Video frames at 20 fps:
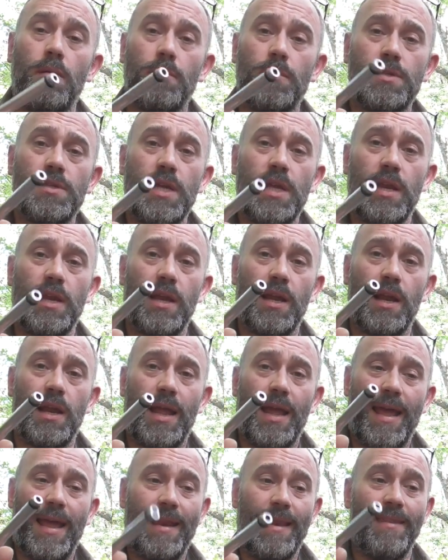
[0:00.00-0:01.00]
material
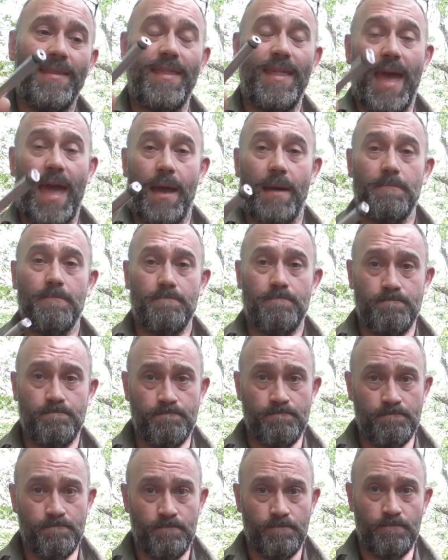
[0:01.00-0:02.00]
in there.
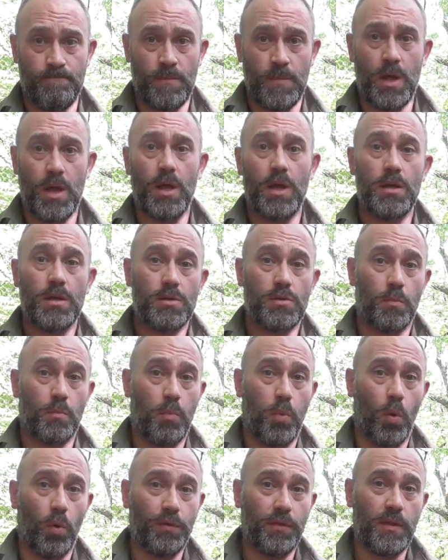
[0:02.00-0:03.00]

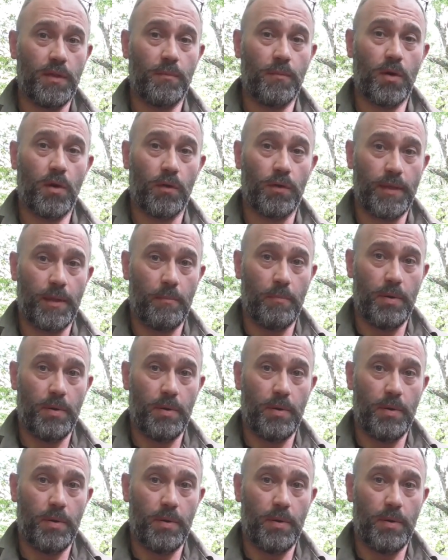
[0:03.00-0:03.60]
Both of them have got